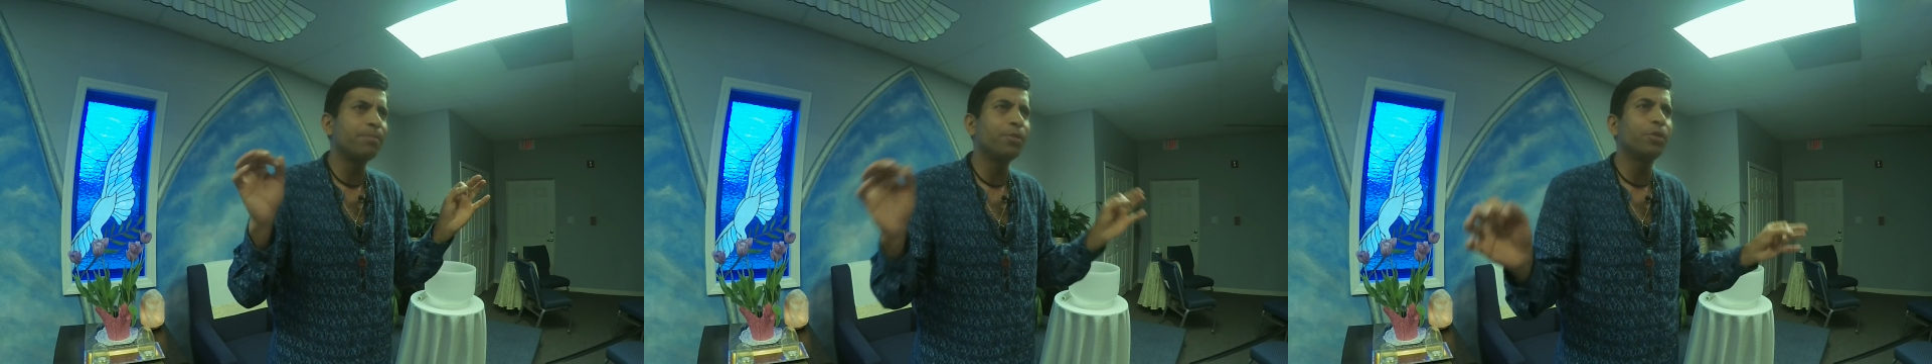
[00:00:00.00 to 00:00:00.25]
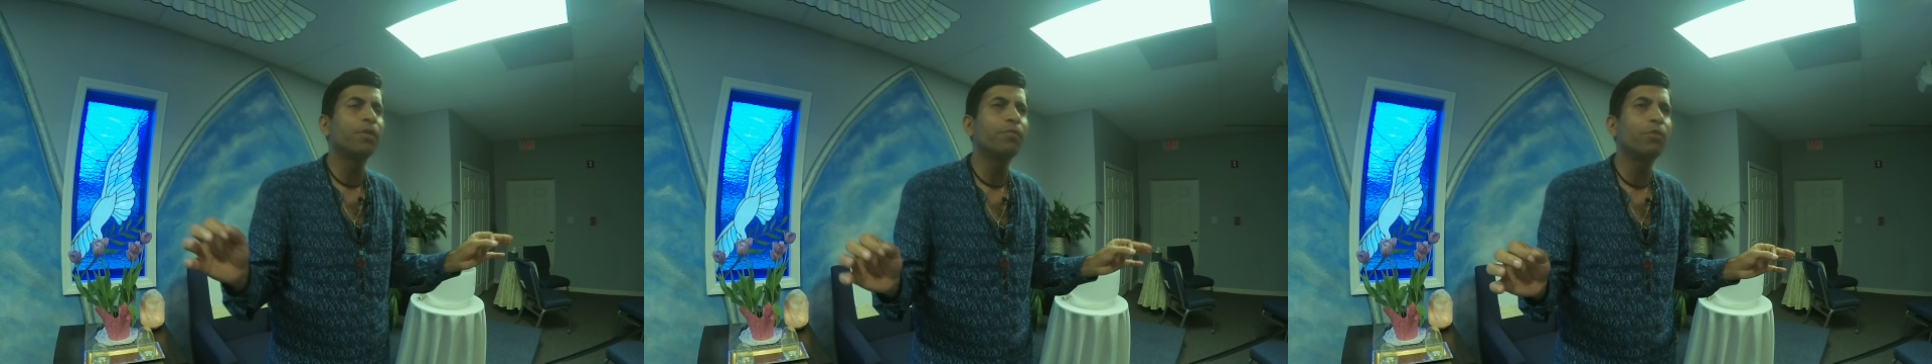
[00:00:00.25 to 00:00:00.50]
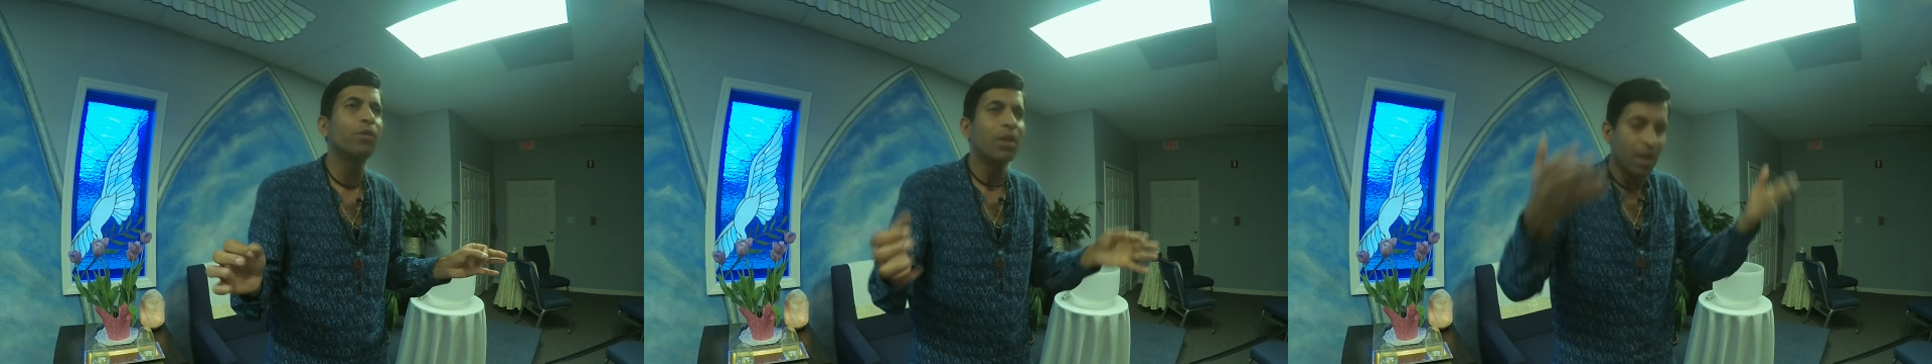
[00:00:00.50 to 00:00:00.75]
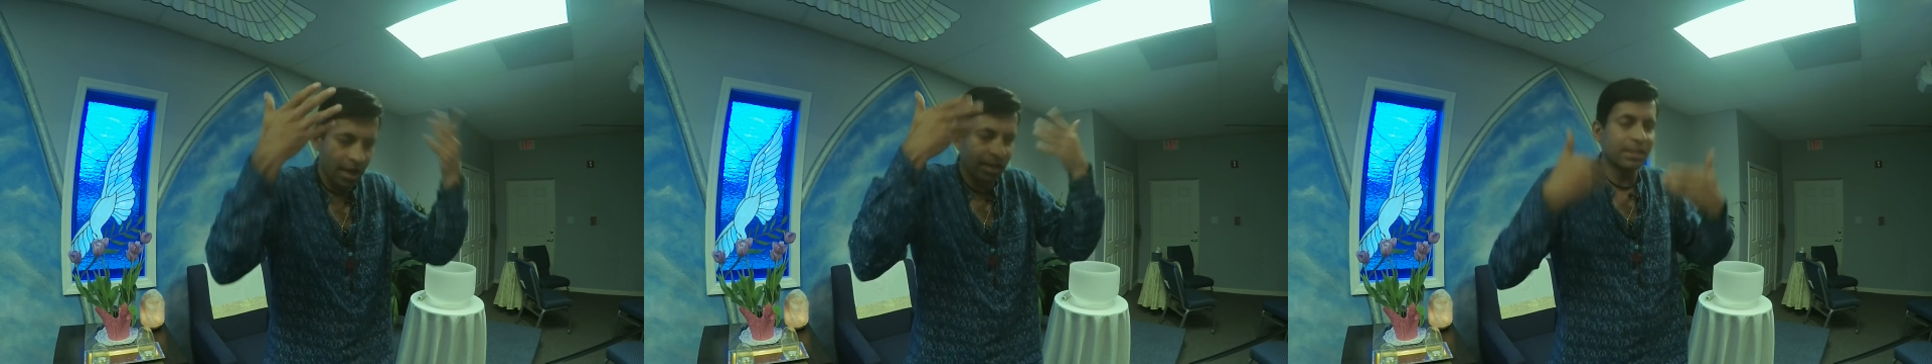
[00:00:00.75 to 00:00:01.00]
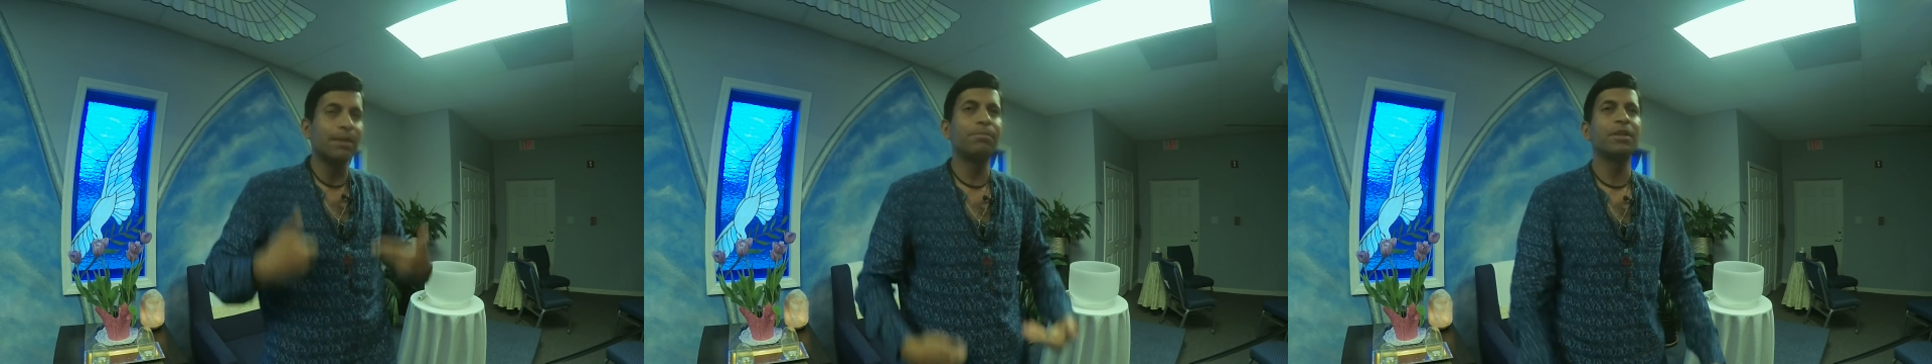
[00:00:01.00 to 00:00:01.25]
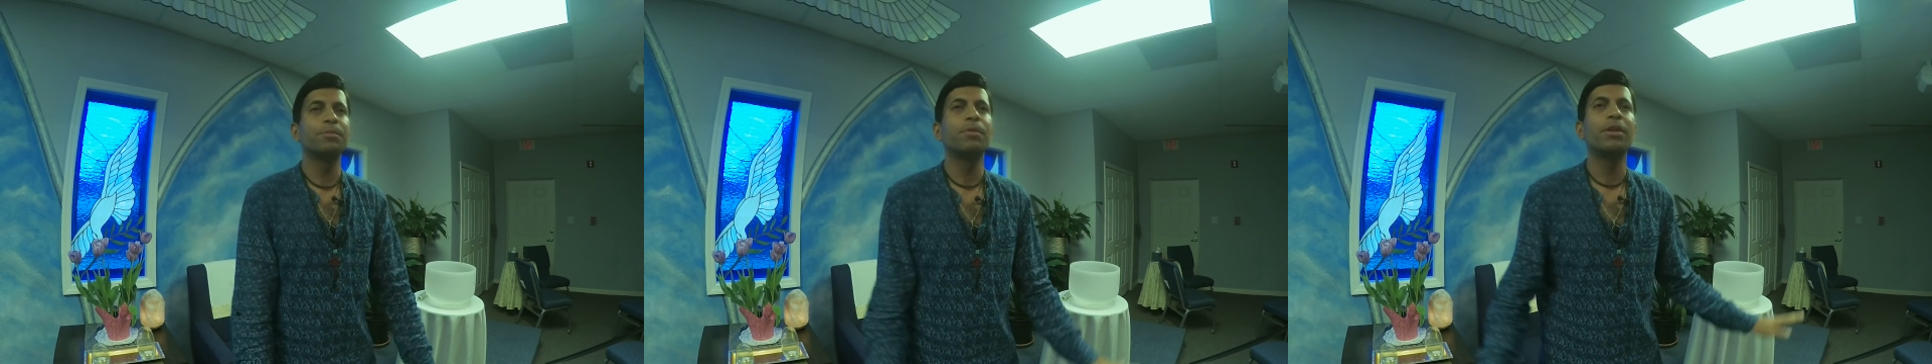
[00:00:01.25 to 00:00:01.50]
beautiful except
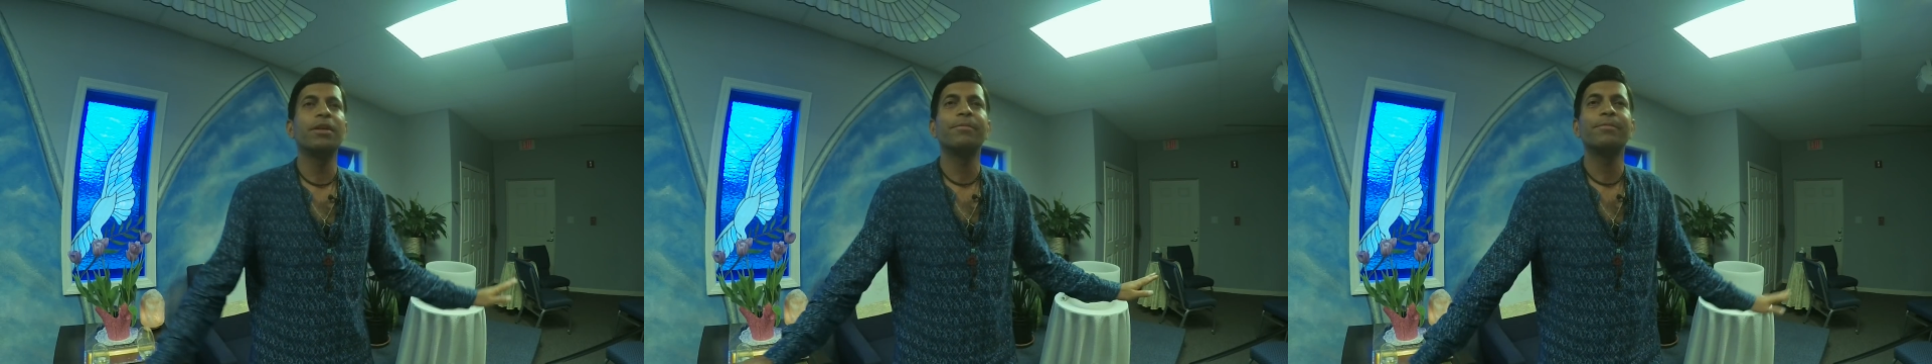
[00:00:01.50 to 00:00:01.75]
this body.